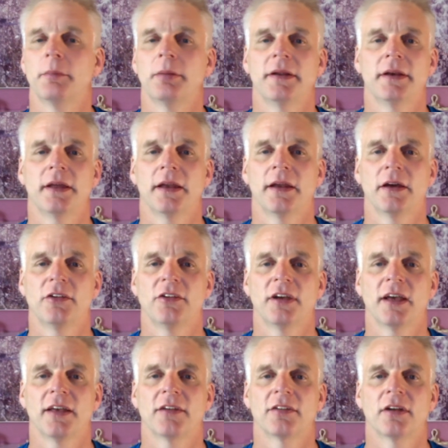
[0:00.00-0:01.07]
in the
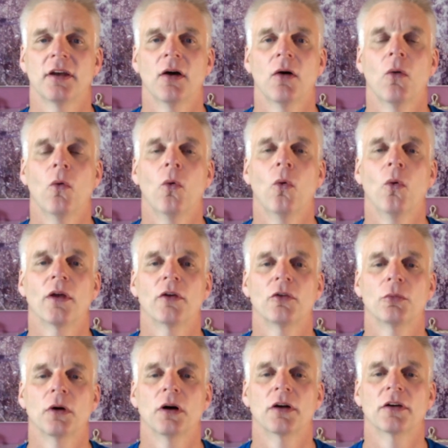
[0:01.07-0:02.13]
NHS, all those
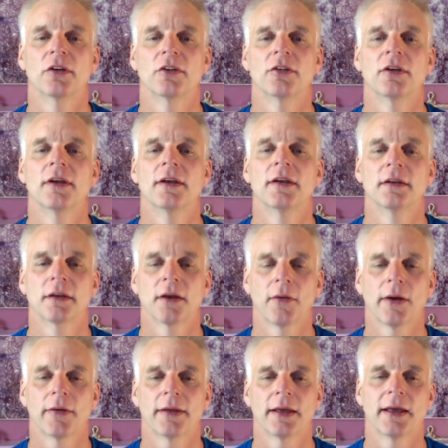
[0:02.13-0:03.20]
workers, go
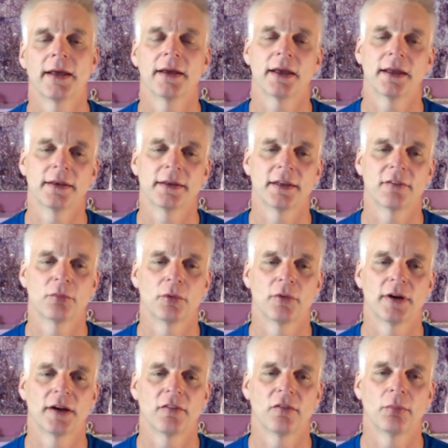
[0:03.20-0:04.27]
out there and give them a
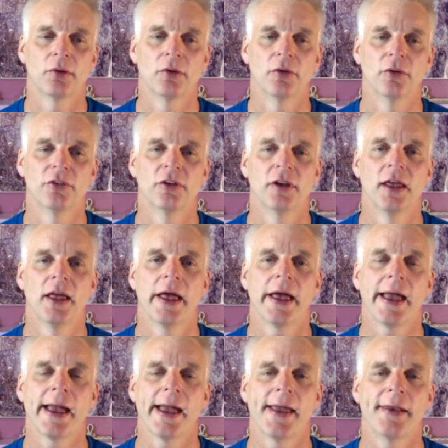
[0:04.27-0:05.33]
round of applause.
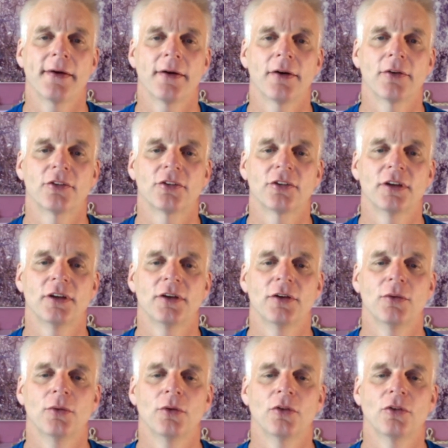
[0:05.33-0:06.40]
And I'll see
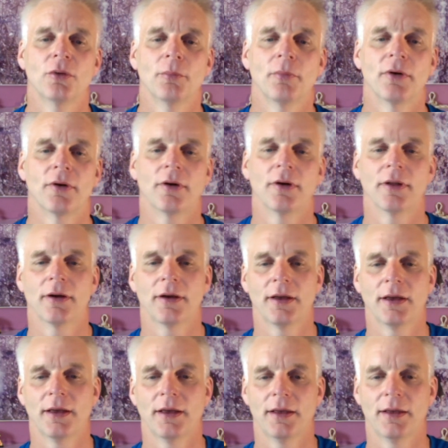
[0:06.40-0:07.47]
you tomorrow
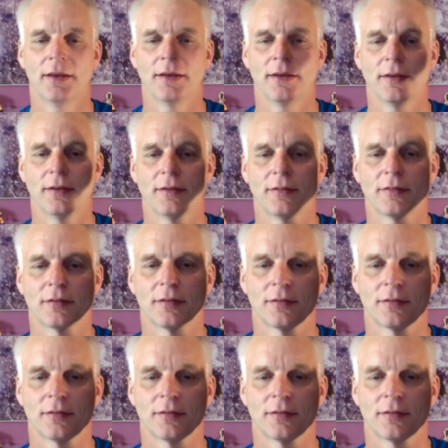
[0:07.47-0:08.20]
night.